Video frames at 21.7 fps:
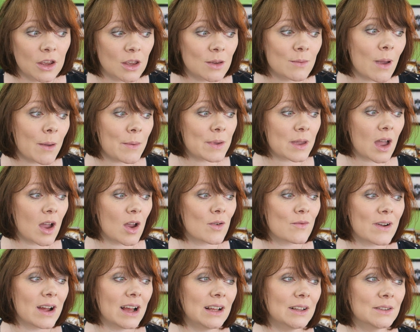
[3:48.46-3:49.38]
You may be
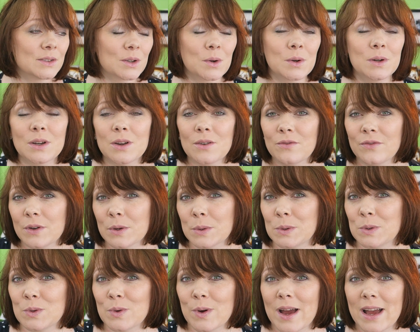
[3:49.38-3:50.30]
going around, oh, I don't feel
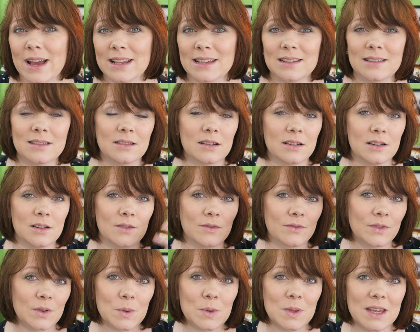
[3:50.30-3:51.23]
stressed, I
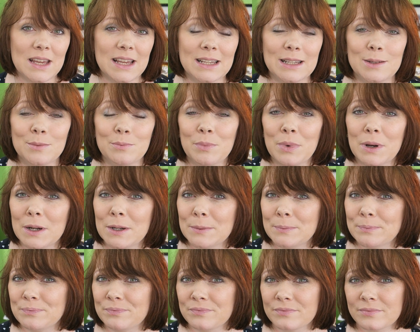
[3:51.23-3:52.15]
don't feel this,
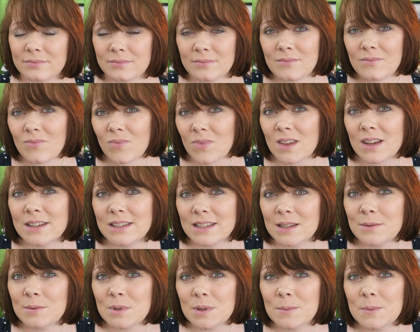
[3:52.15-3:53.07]
but the
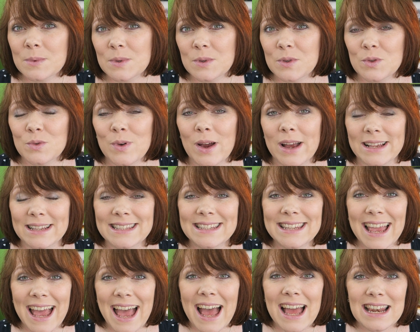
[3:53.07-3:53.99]
symptoms of stress
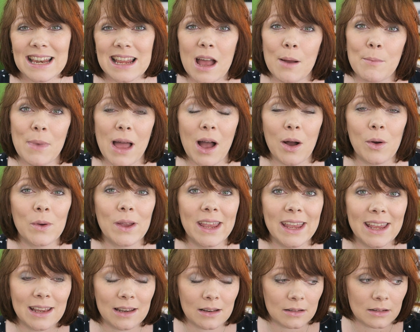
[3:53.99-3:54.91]
can come out
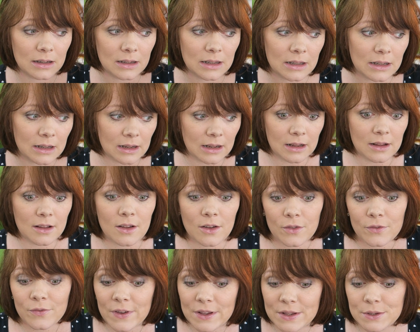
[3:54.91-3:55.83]
in
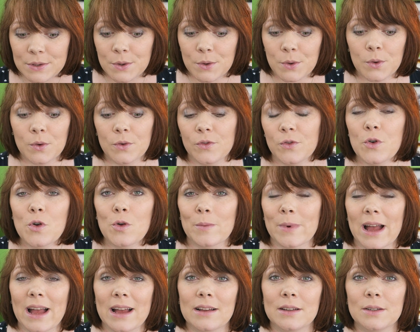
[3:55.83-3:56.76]
physical
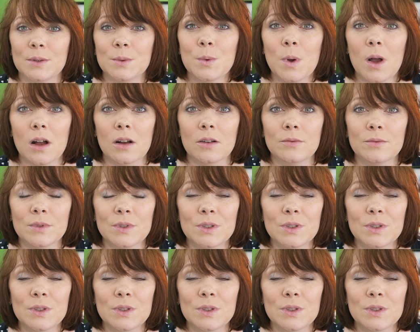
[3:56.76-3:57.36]
format as well.